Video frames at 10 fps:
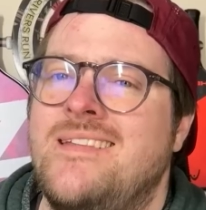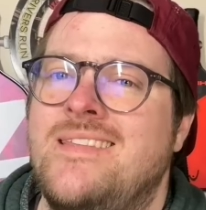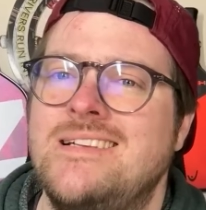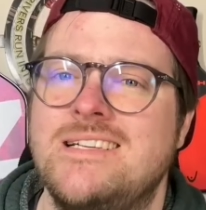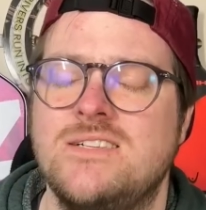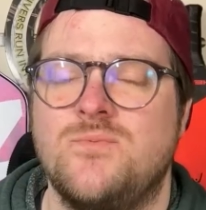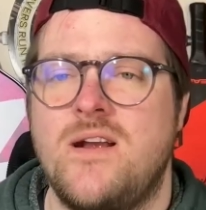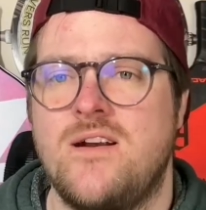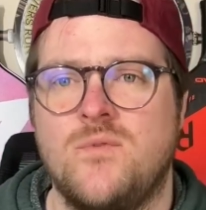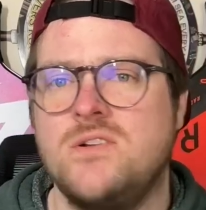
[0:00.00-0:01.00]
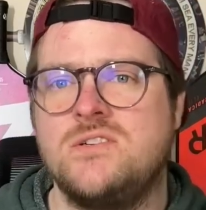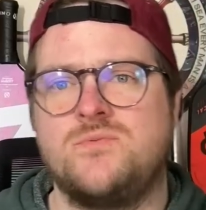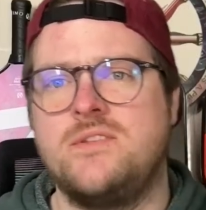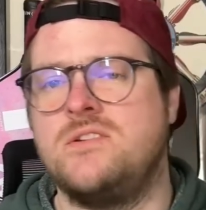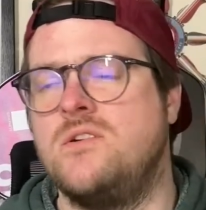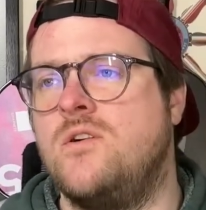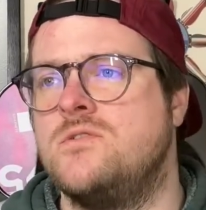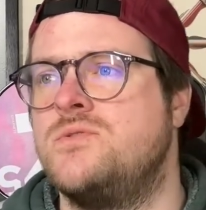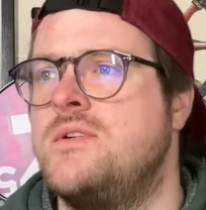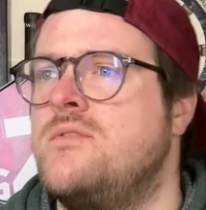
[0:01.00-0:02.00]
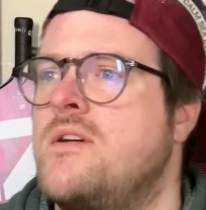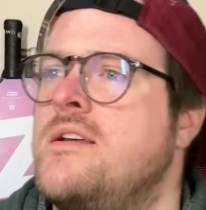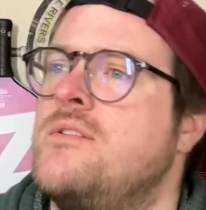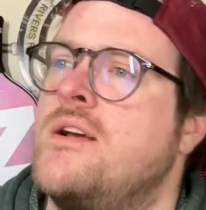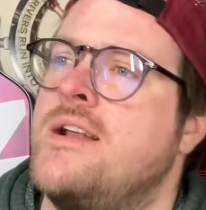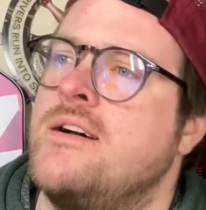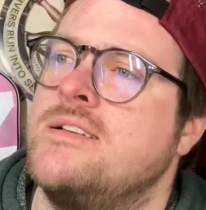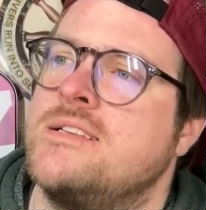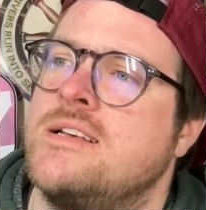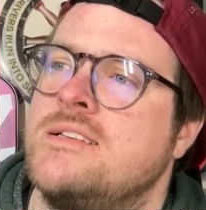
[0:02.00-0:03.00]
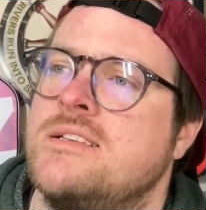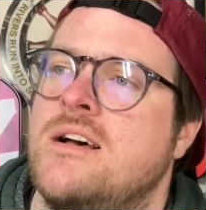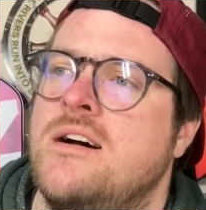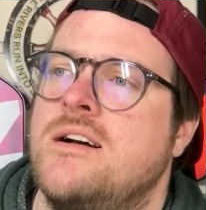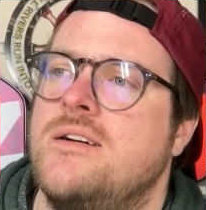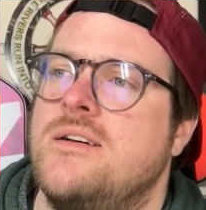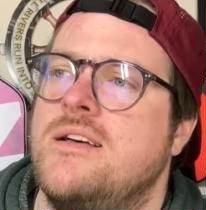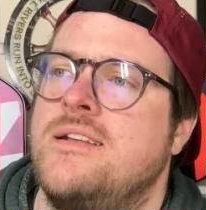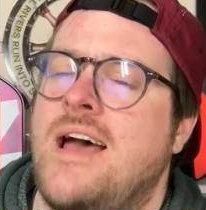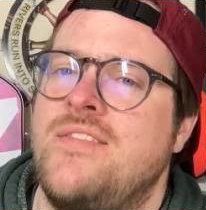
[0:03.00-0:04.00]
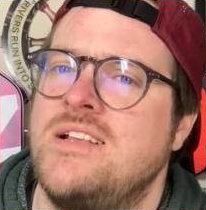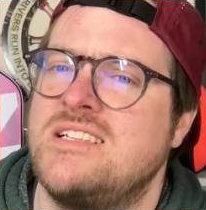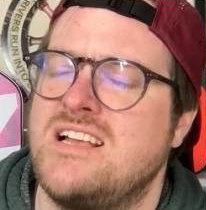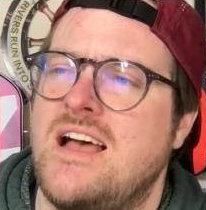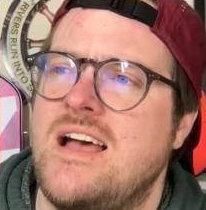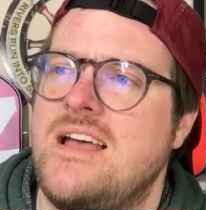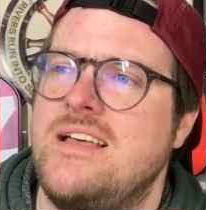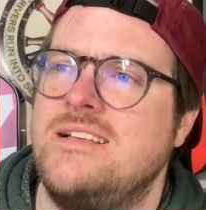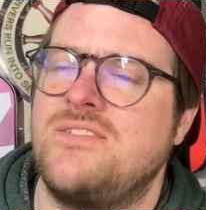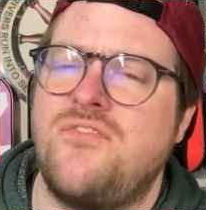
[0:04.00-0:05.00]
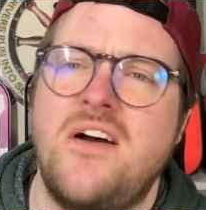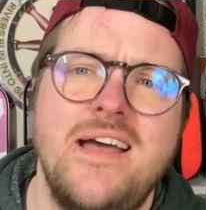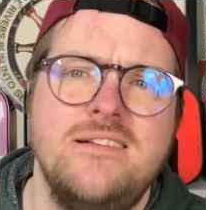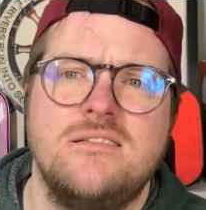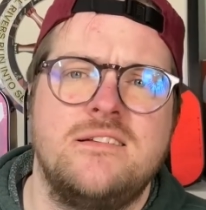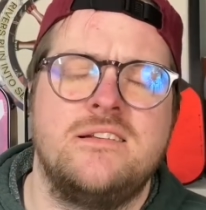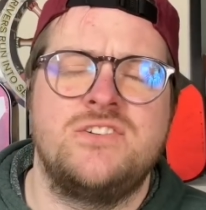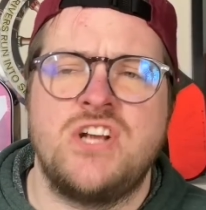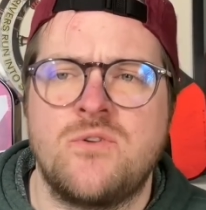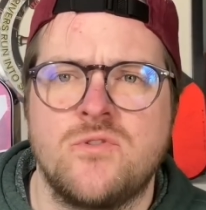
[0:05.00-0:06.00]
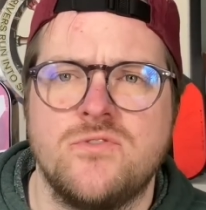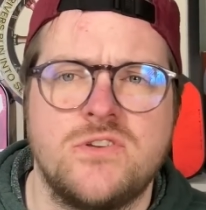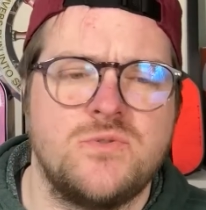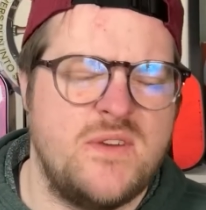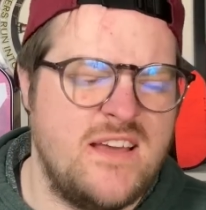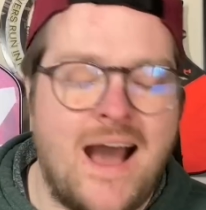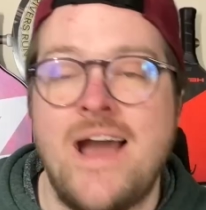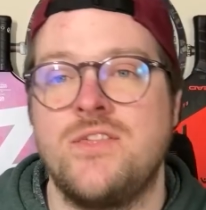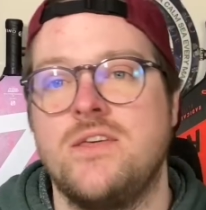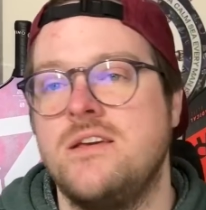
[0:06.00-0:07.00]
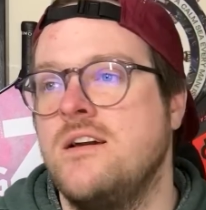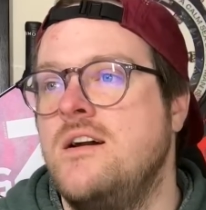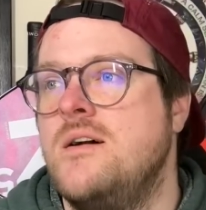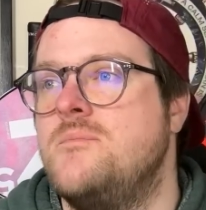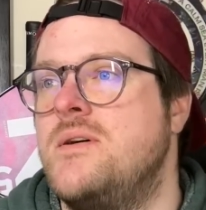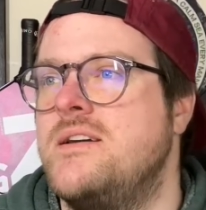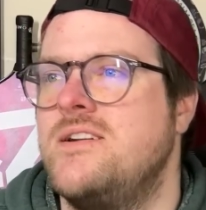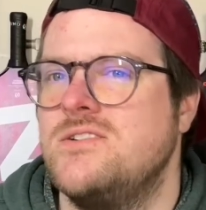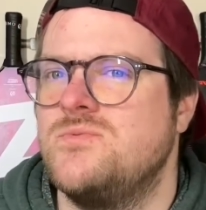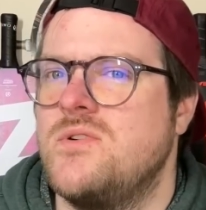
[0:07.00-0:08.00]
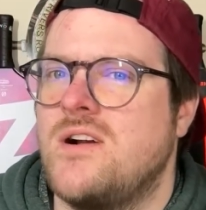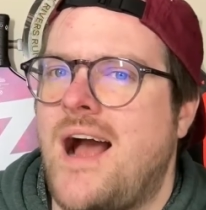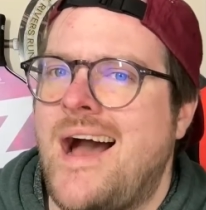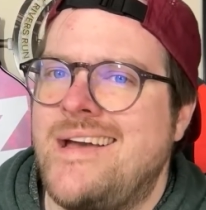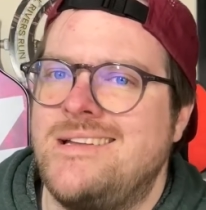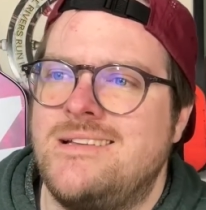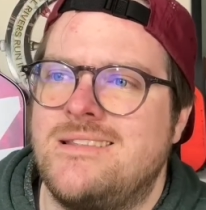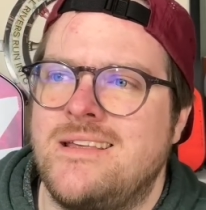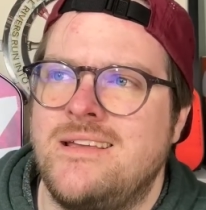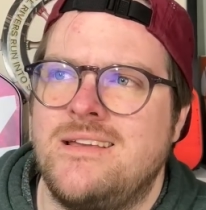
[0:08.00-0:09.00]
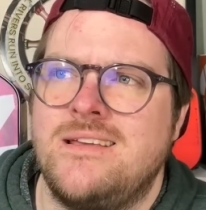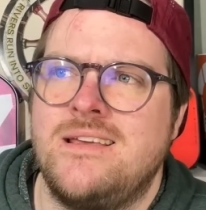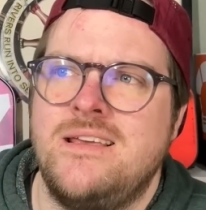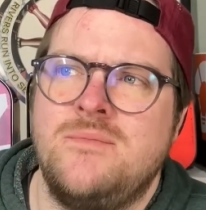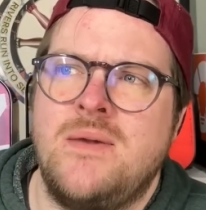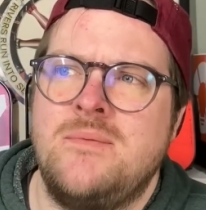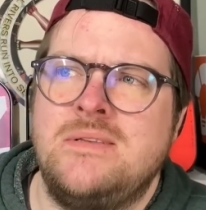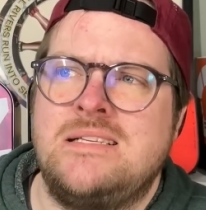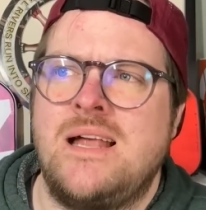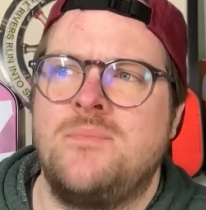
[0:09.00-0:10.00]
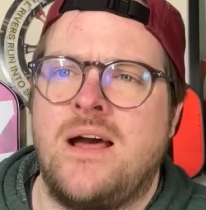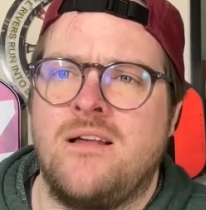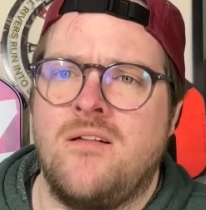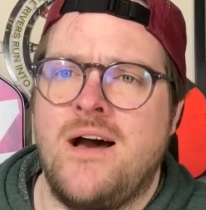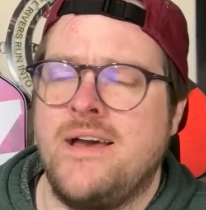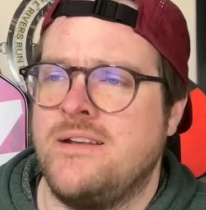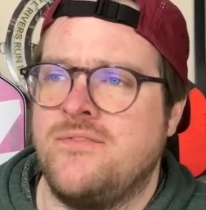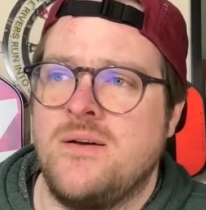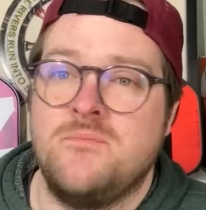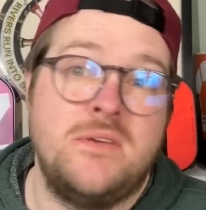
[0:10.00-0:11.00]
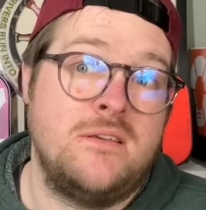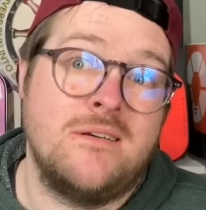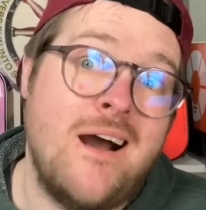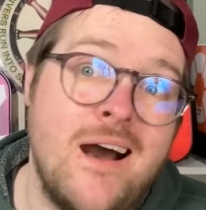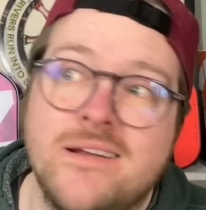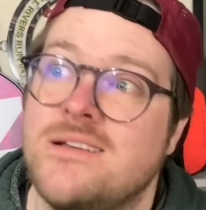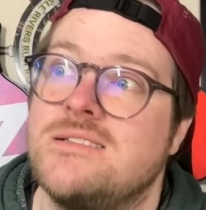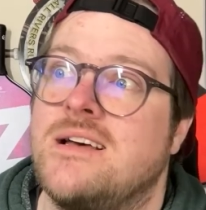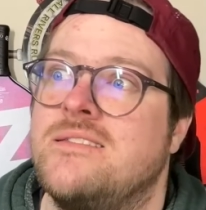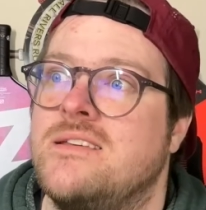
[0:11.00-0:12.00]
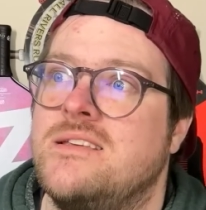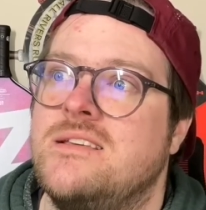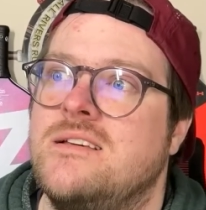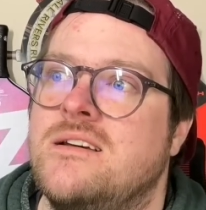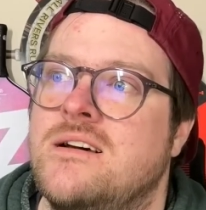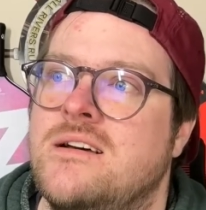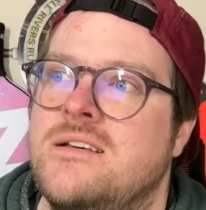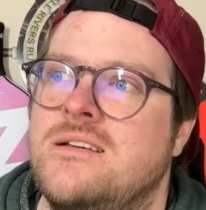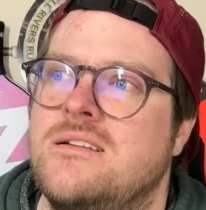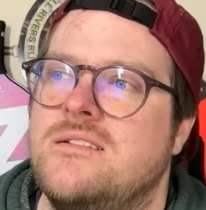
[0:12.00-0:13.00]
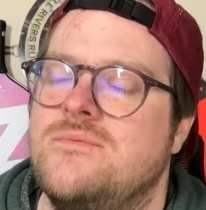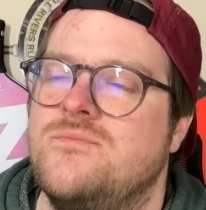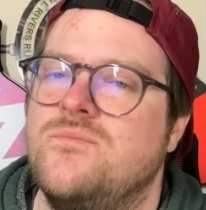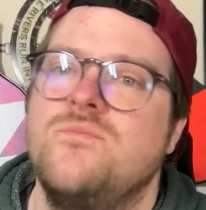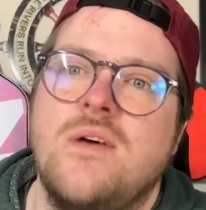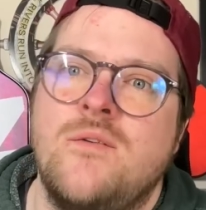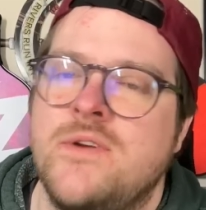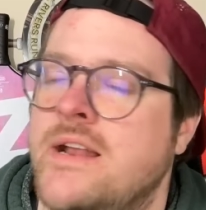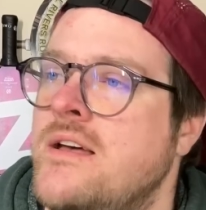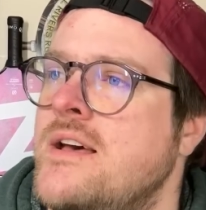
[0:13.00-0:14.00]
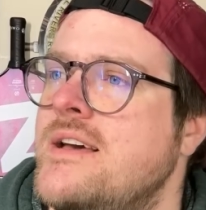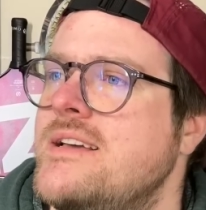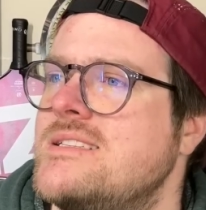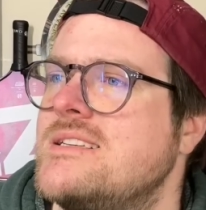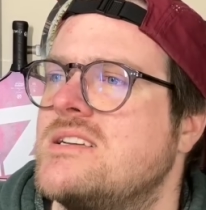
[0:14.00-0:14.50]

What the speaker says: this is where we'll just read the whole tweet right now. He says, and this is fine in general, the tweet, I think, but here's where I think he maybe stepped out of line, if I'm being honest. I think, I'll read it. He says,